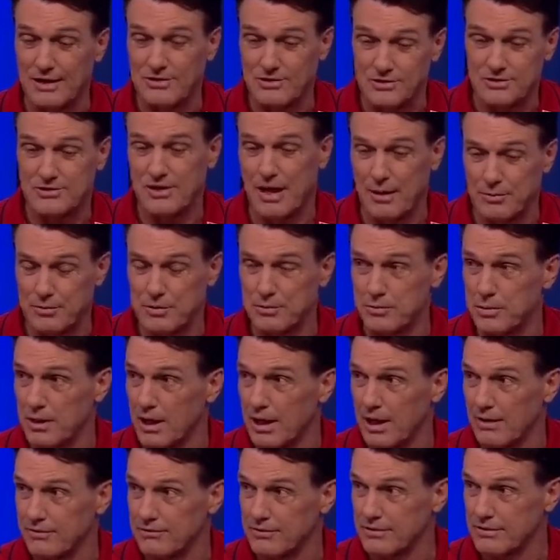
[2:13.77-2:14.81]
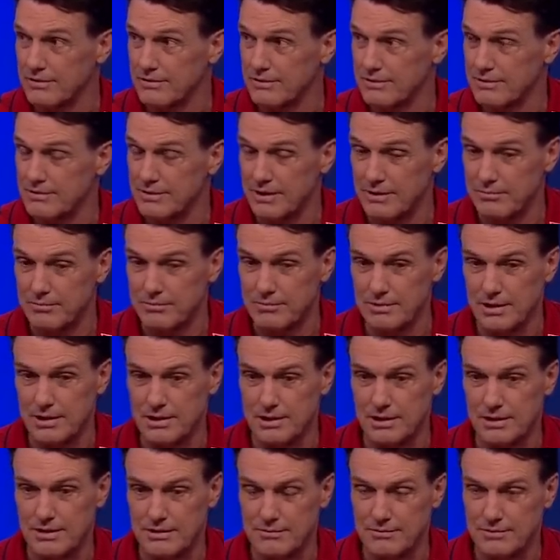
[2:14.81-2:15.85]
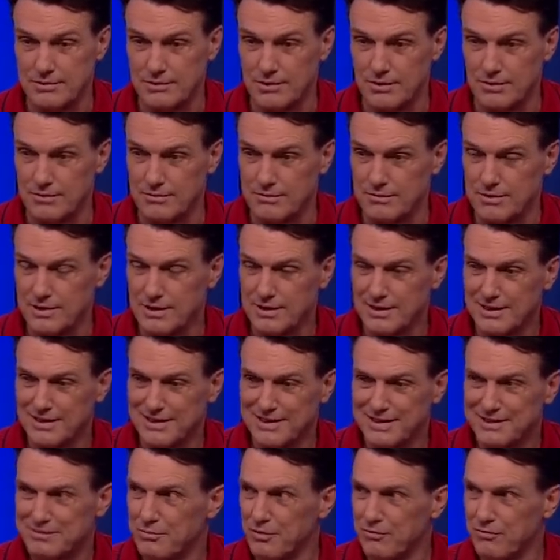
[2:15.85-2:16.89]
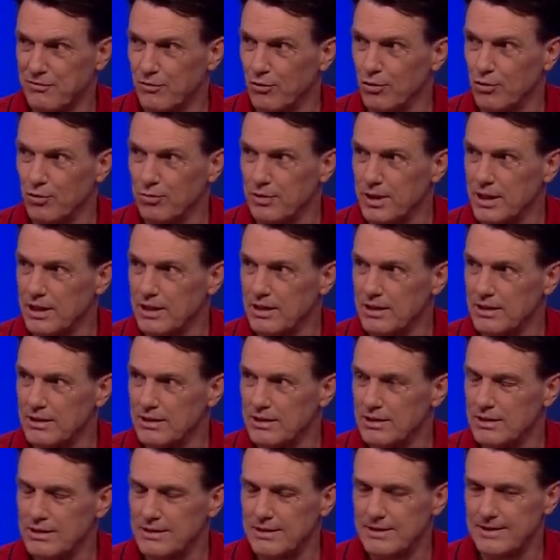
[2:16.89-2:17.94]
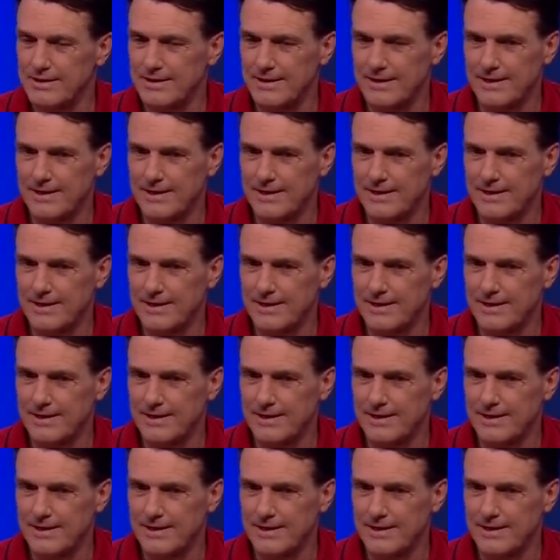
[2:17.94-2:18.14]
It just happened to be after some idiot was on before me, and